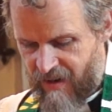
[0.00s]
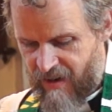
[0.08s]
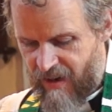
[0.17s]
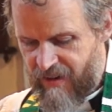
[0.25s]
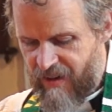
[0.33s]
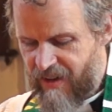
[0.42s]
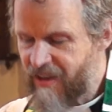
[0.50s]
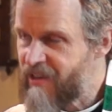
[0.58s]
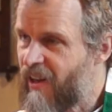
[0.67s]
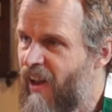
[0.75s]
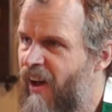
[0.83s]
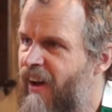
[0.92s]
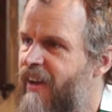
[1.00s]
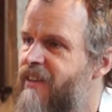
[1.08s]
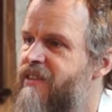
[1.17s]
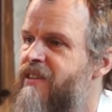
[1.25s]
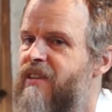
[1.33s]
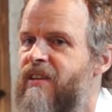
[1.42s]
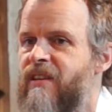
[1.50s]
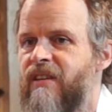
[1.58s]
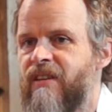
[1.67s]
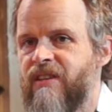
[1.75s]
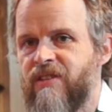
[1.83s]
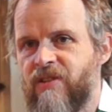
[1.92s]
and that this light
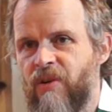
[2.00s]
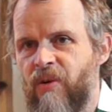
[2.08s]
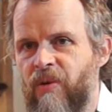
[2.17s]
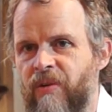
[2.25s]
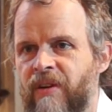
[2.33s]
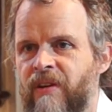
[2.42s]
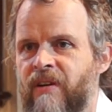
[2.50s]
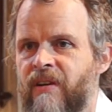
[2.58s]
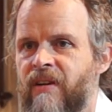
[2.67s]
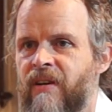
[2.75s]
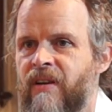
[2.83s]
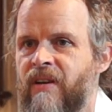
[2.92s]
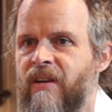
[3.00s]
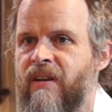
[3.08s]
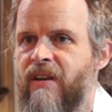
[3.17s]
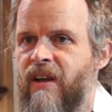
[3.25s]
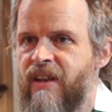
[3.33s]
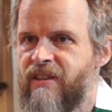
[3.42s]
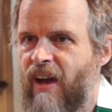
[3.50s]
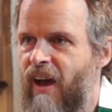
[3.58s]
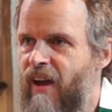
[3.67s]
this dawn, to